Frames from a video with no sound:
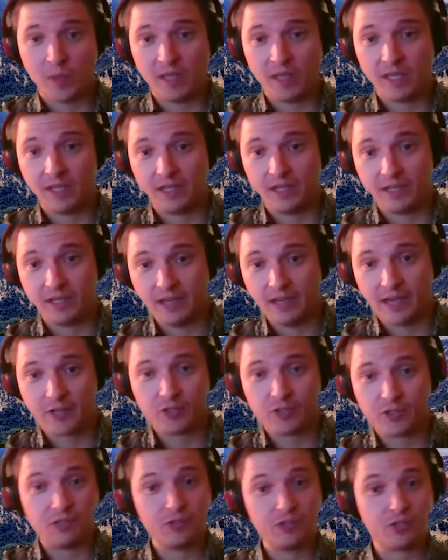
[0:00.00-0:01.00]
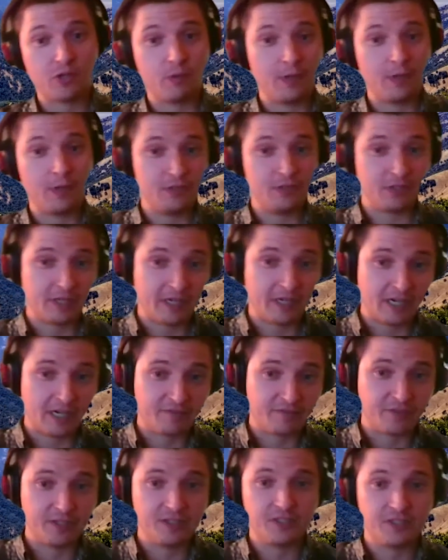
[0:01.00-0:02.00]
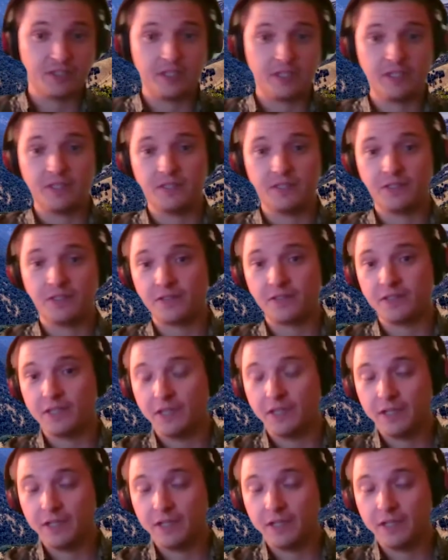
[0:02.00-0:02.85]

making connections, going to conferences,